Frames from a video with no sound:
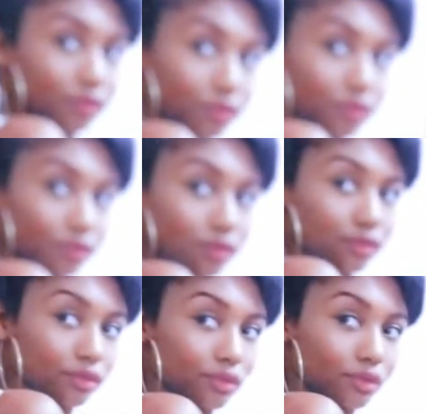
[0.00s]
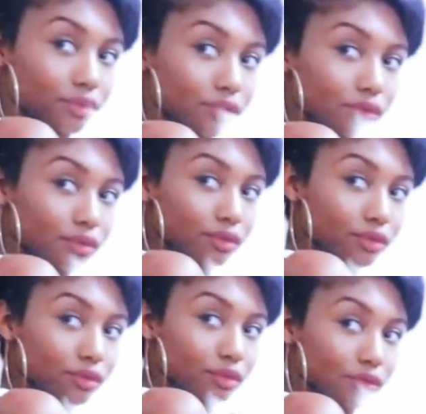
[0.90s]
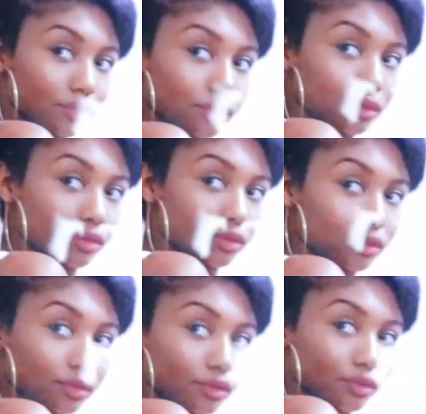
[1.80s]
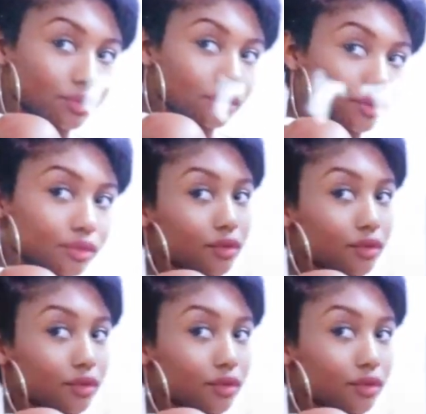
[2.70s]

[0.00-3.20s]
time ever. Girl, looking 25